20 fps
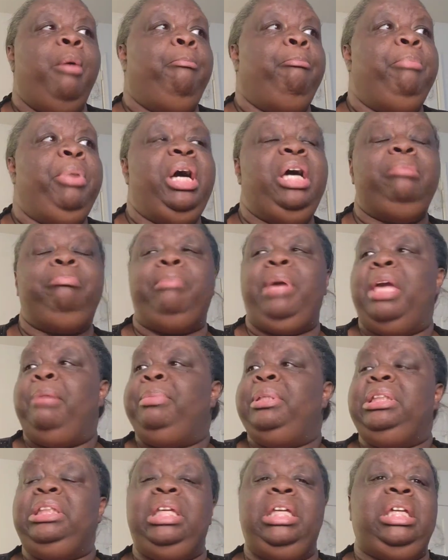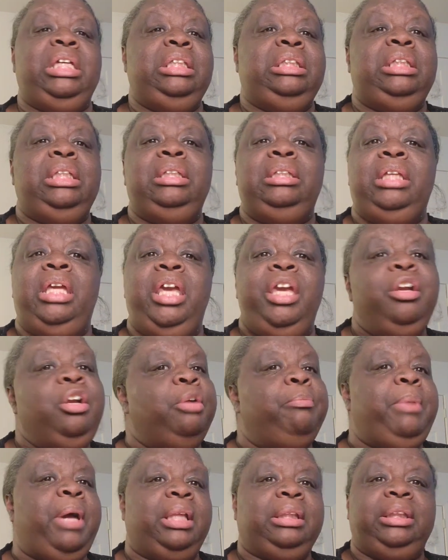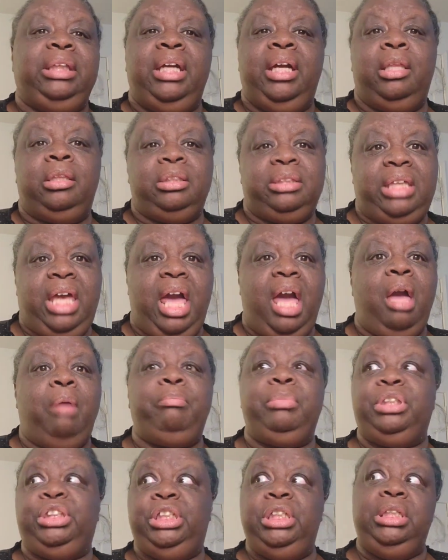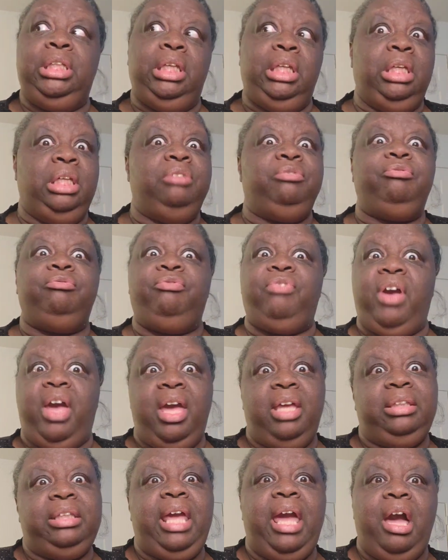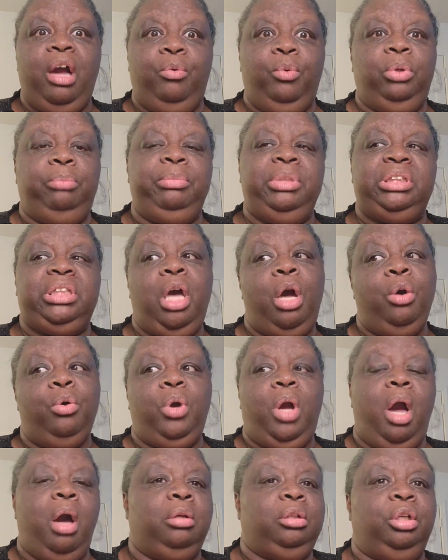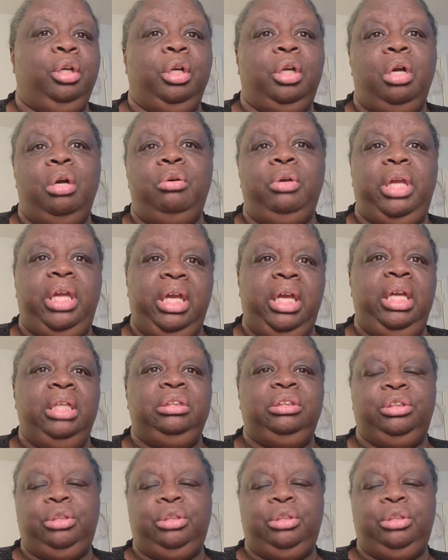But maybe Nicki didn't hear about the other time, but she did find out when Miss Heaux called her a cokehead.